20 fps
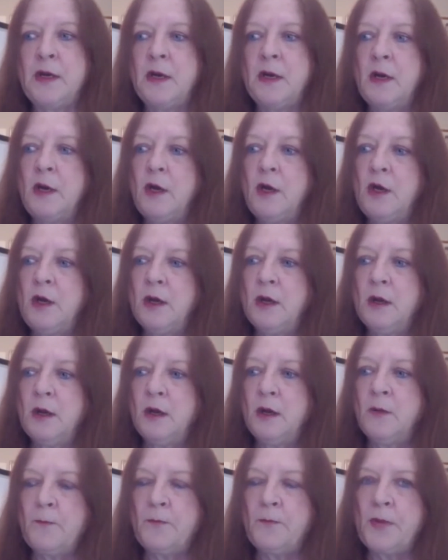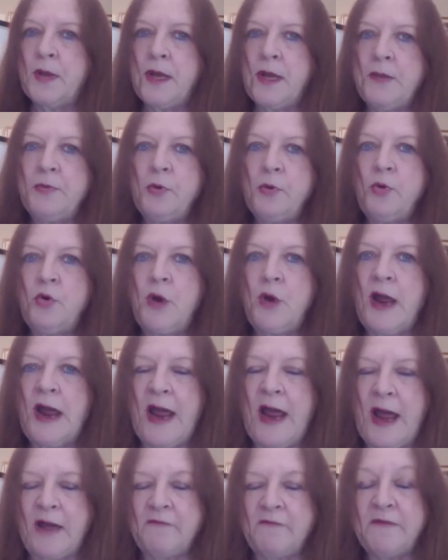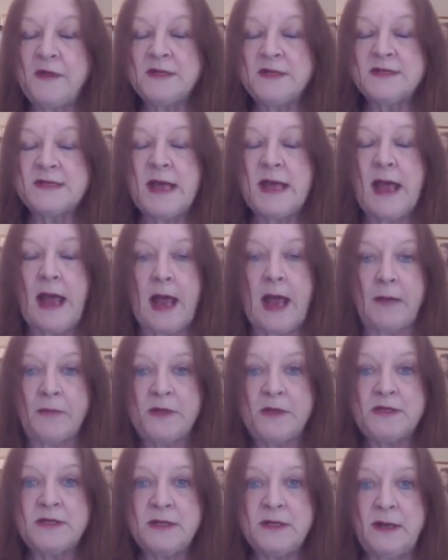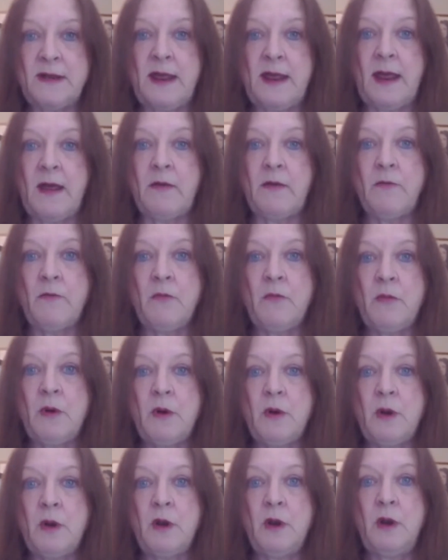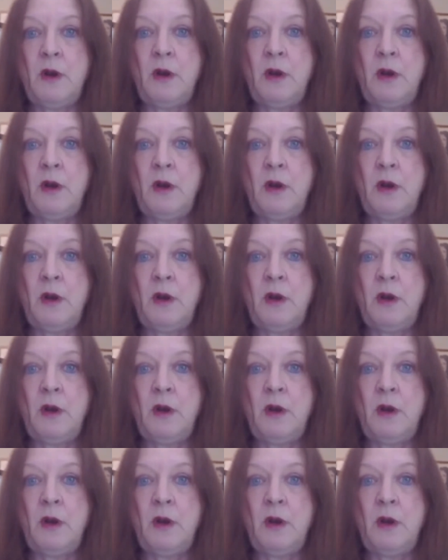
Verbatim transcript: But people who have this happen to them,